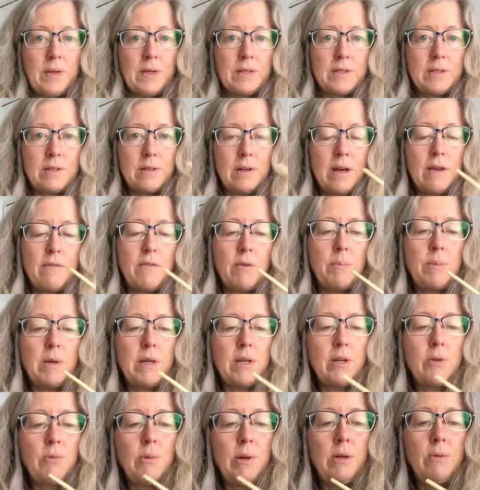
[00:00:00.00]
Still have a bit
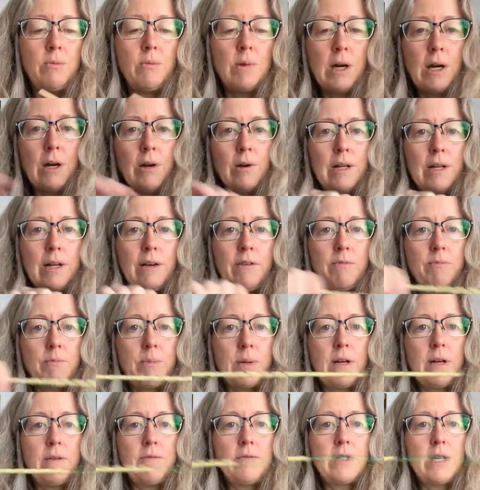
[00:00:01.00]
of green wire left,
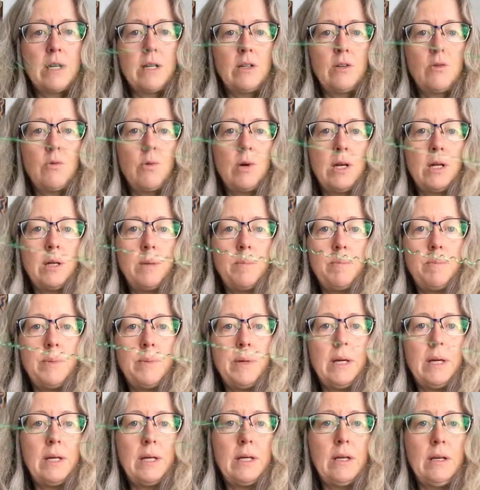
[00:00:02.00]
but I've done quite a
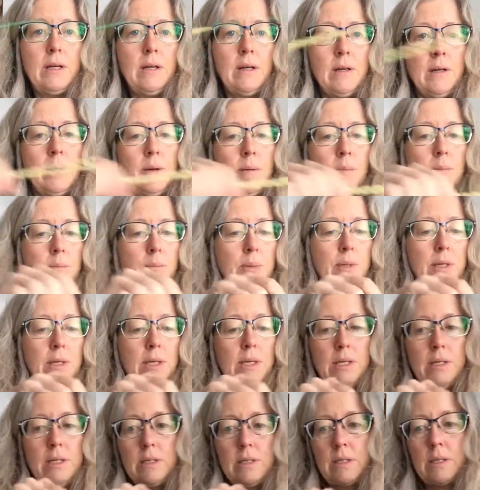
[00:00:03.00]
big
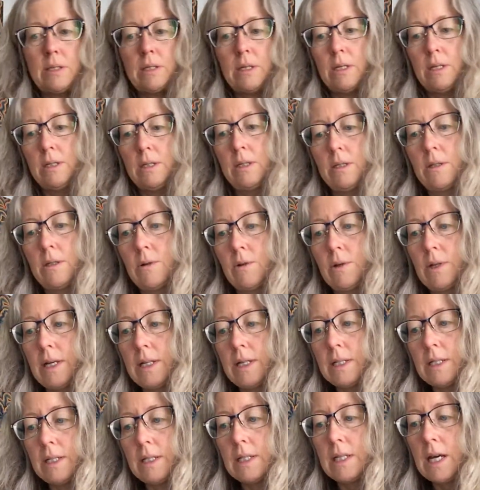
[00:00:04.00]
piece. So
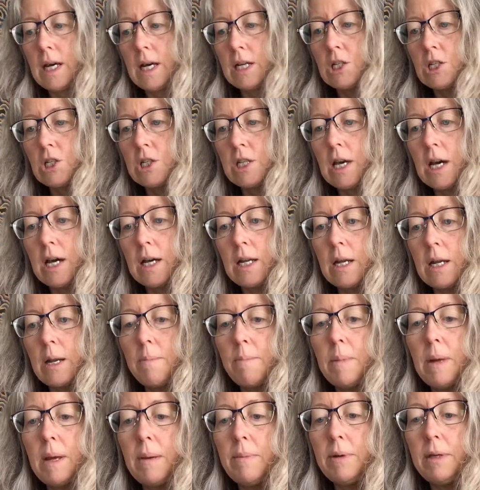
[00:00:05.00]
let's attach that,
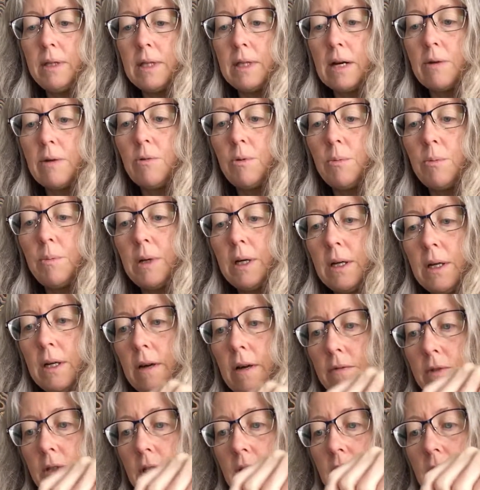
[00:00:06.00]
and maybe that will be
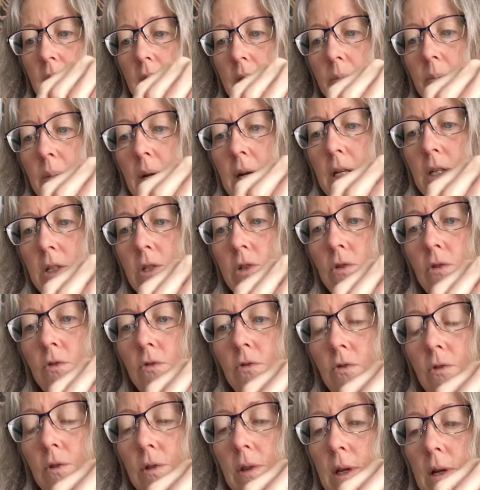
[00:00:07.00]
enough just to make do
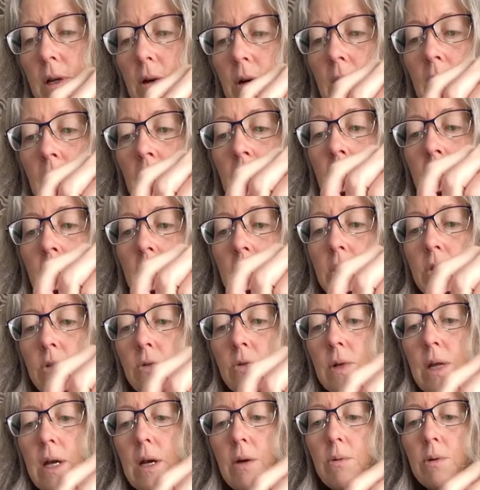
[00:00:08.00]
for there.
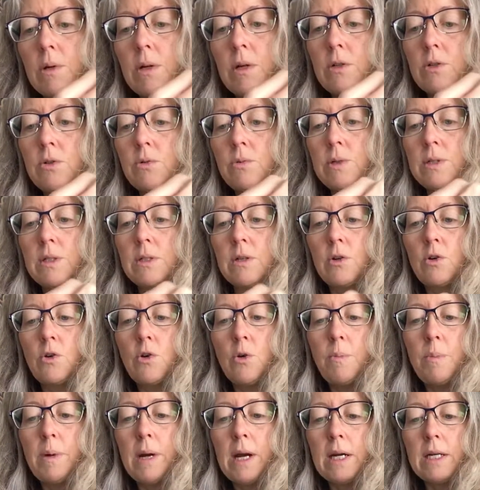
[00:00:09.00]
So now what I'll do is I'll
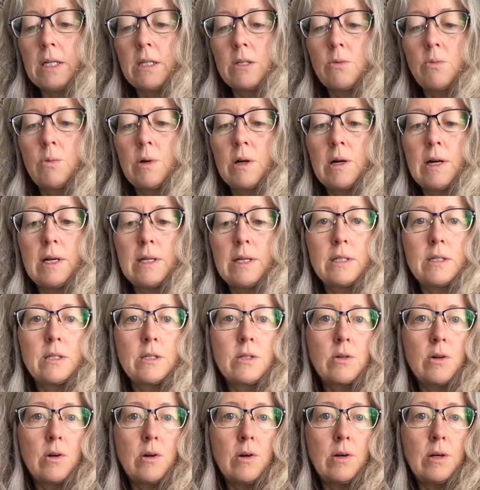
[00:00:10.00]
go back to where I
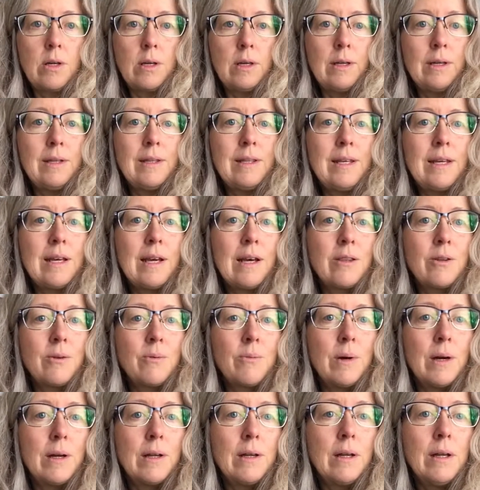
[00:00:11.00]
started, the other
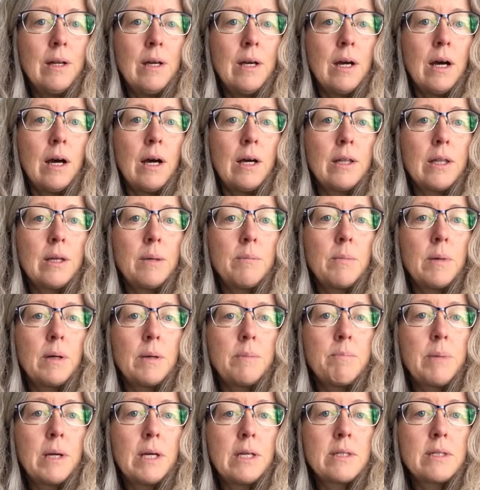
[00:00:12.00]
one. I think
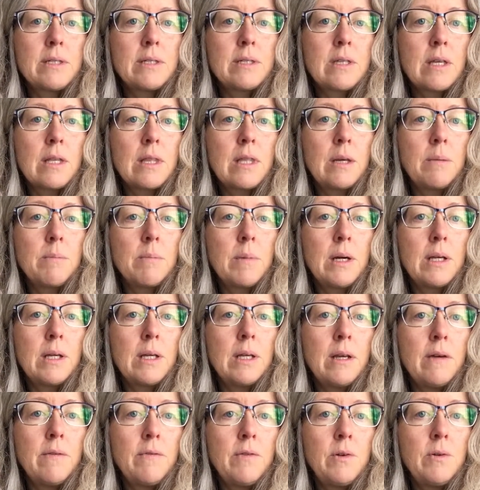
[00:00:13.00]
Peggy says, I think my
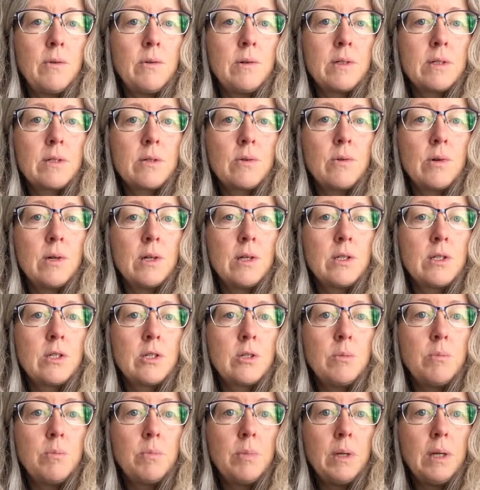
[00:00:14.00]
nephew is going
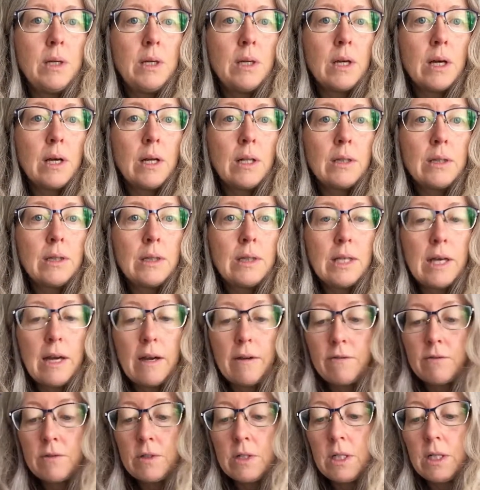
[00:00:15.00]
to be a
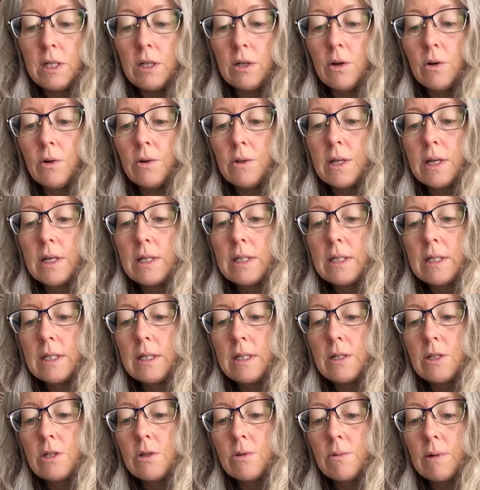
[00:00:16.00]
lefty. Oh, that's
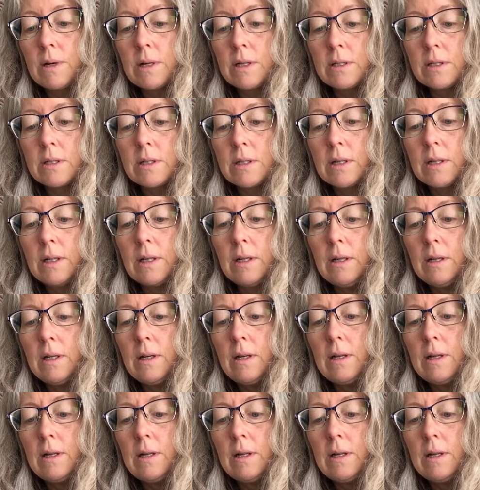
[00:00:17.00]
interesting.